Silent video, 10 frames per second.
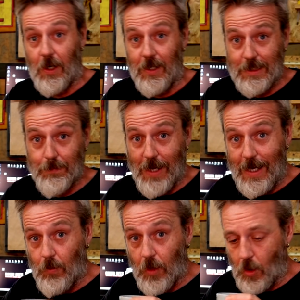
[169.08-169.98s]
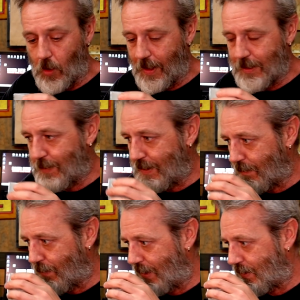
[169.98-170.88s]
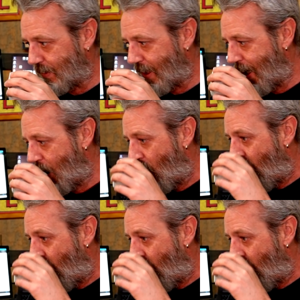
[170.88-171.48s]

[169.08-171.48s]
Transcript: I'll explain what all those bits and pieces are.